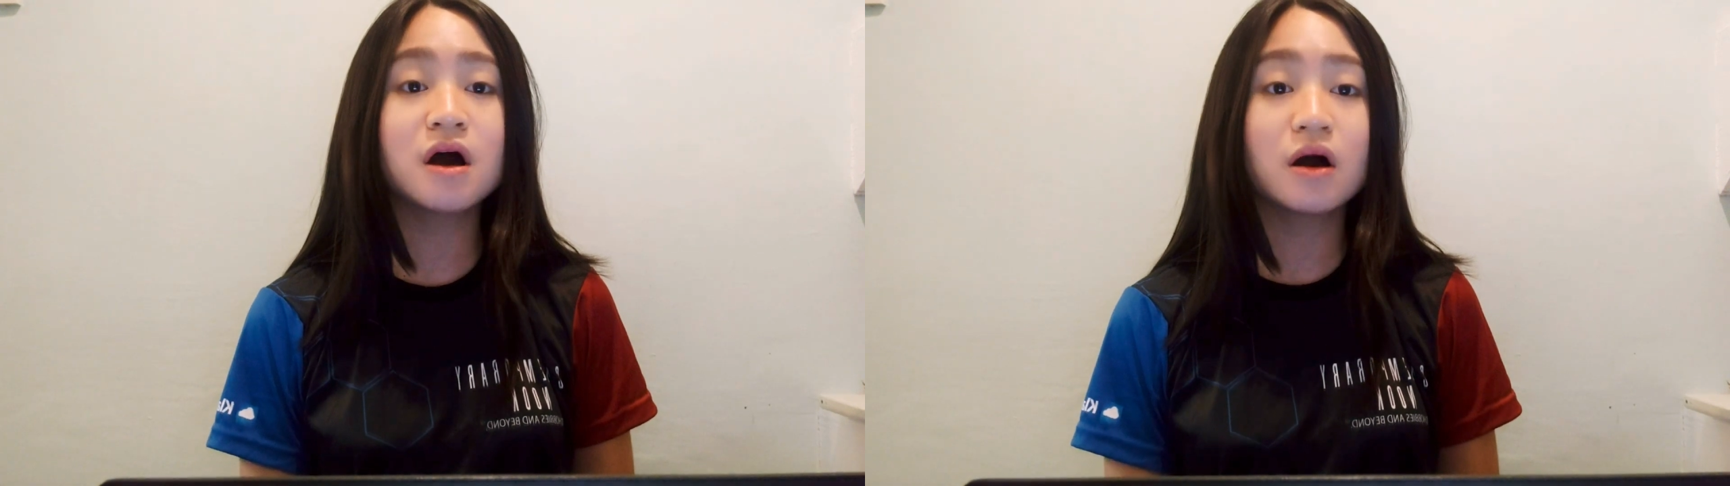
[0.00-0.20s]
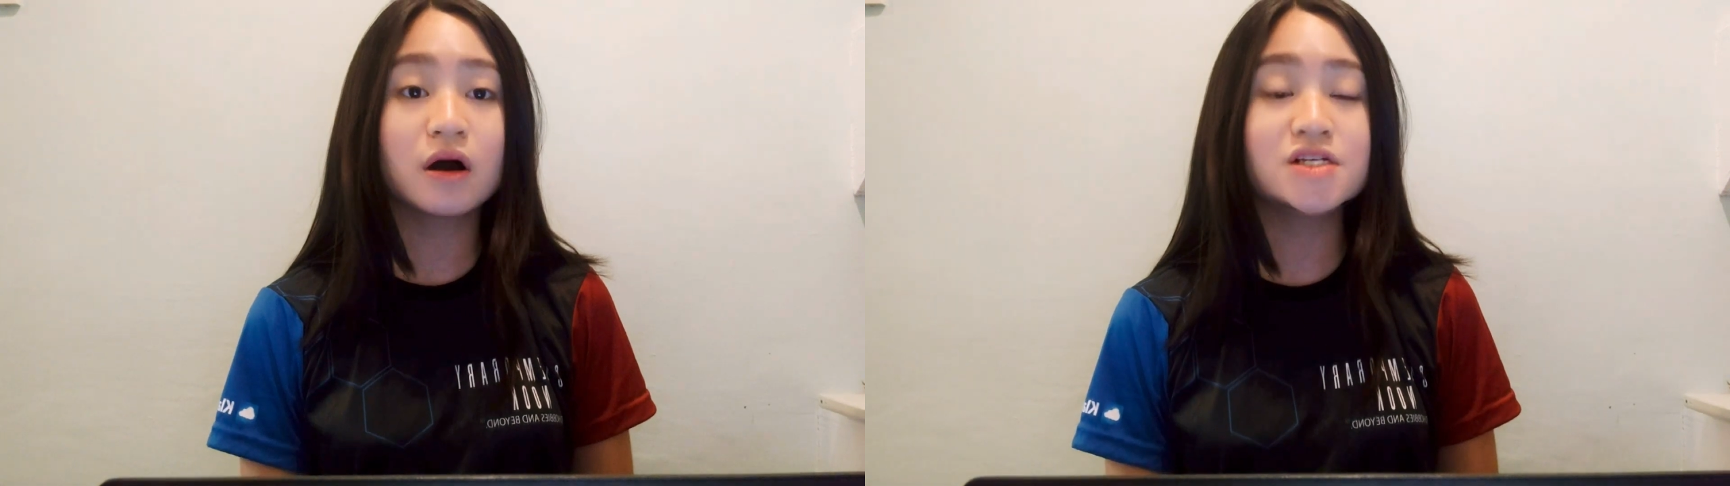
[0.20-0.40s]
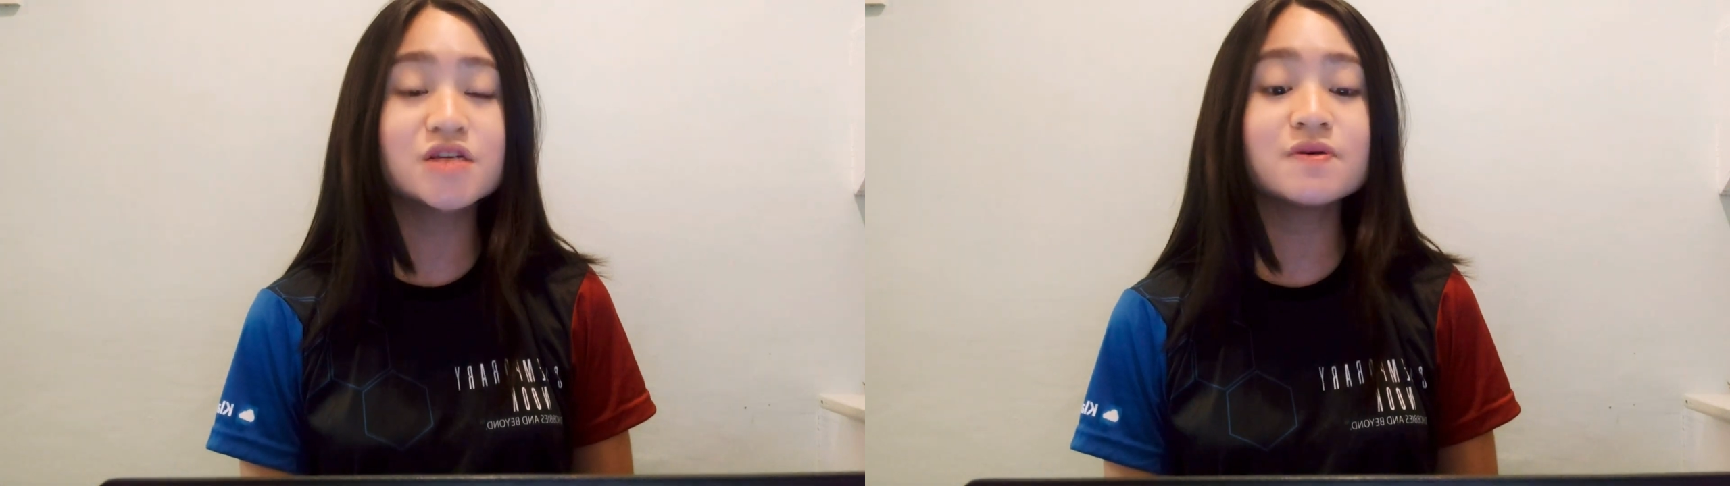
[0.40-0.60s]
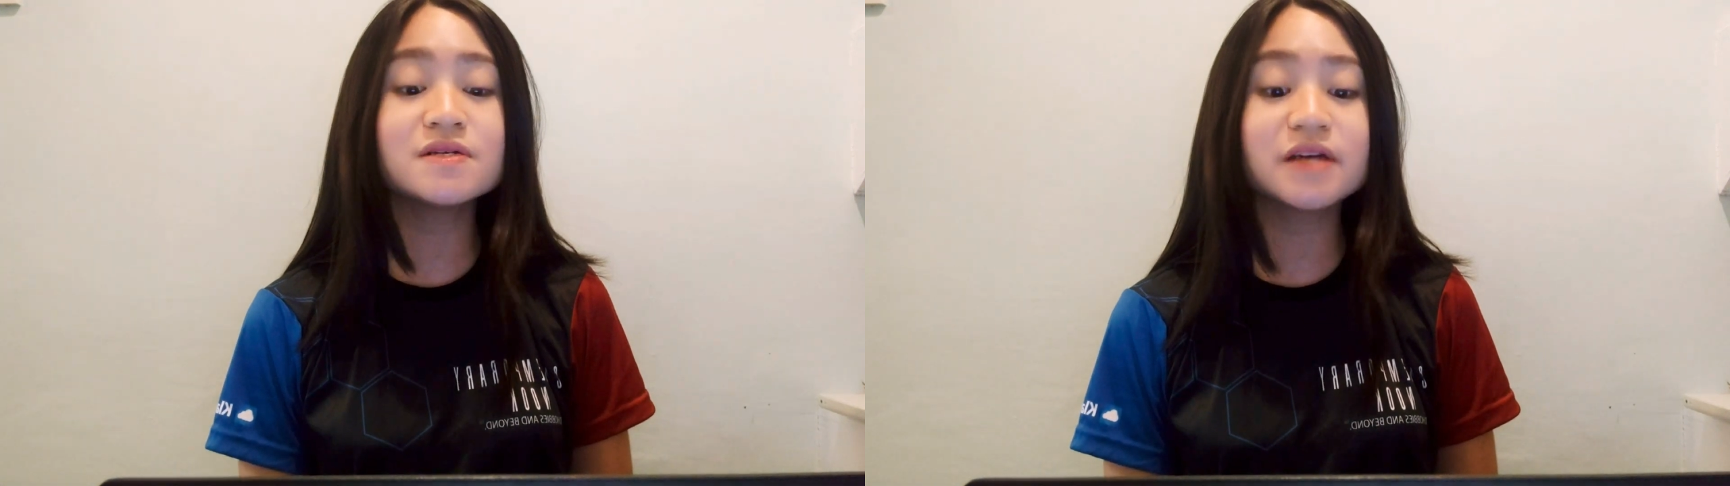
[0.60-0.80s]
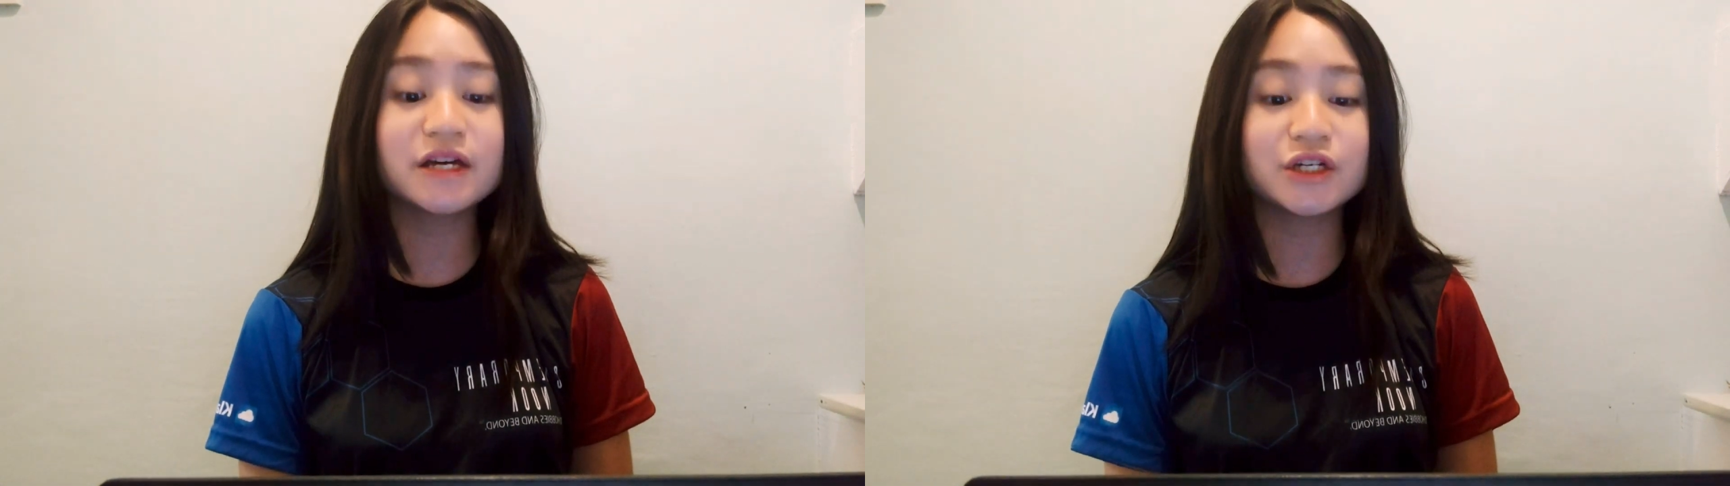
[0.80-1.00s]

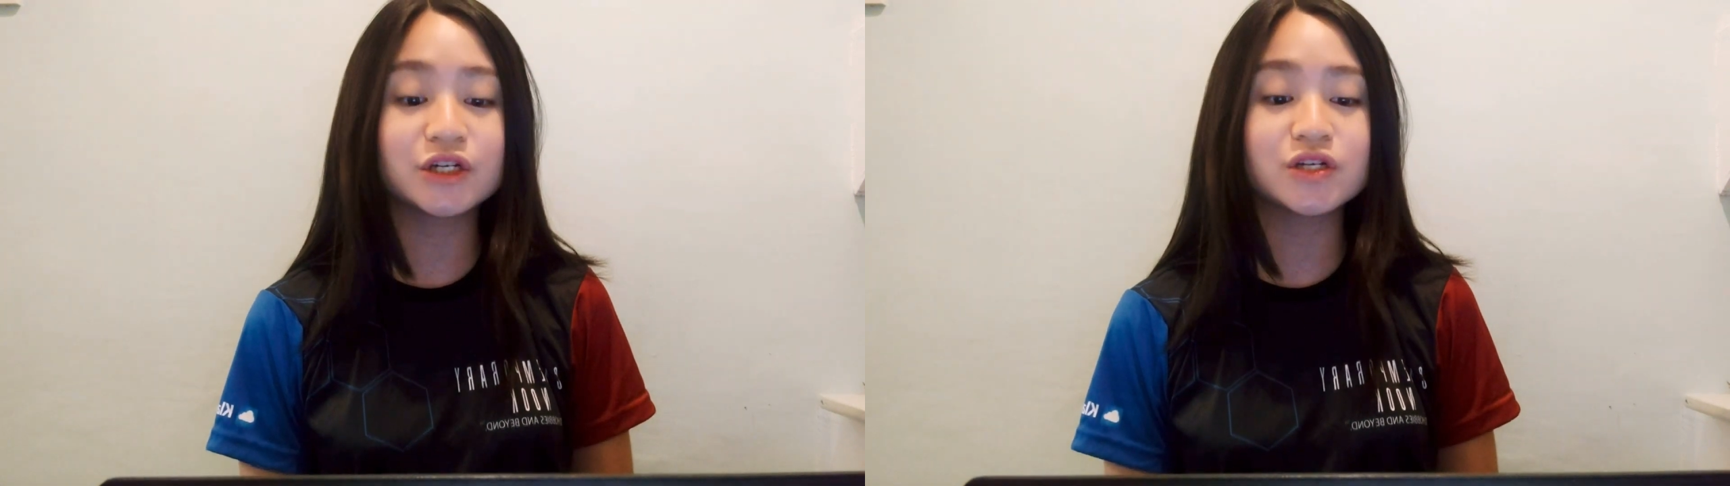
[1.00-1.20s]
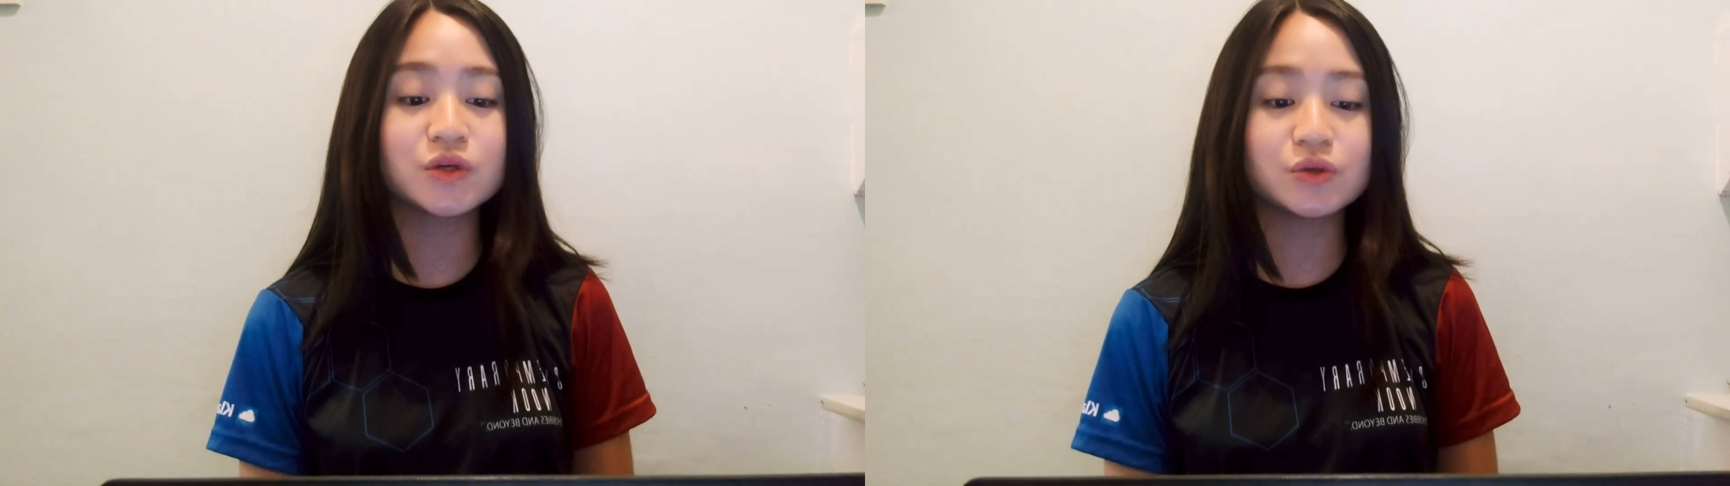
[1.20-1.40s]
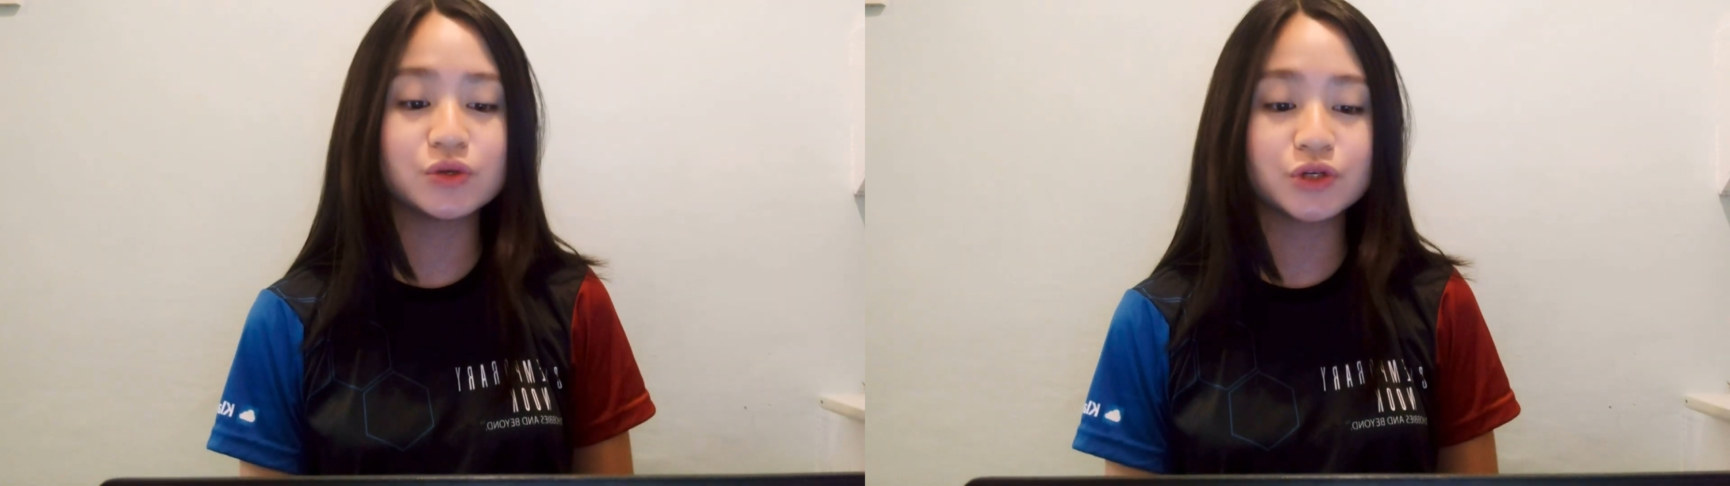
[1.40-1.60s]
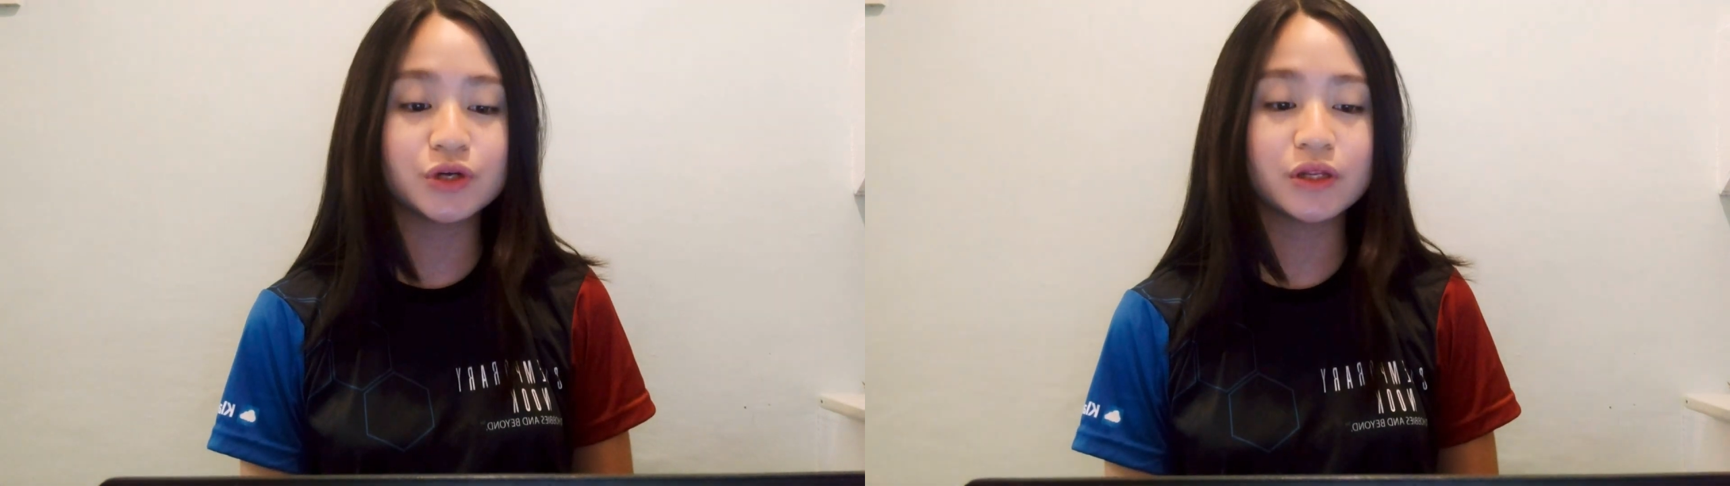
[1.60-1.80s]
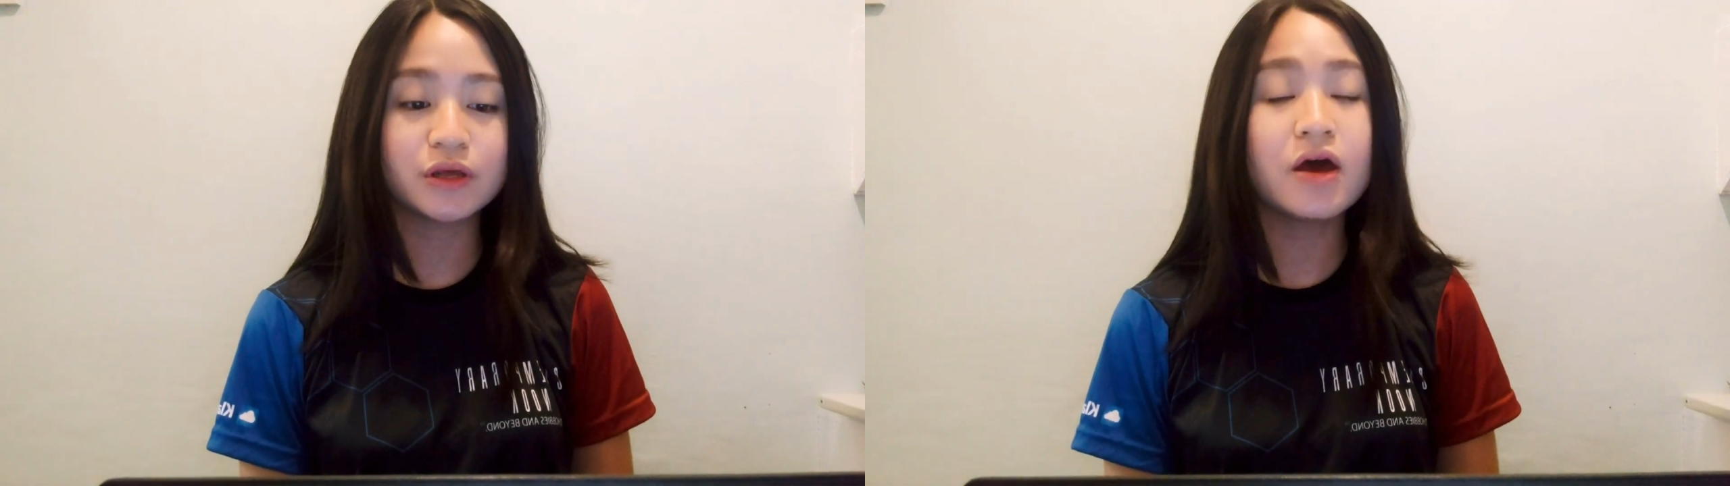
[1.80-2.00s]
customization solution.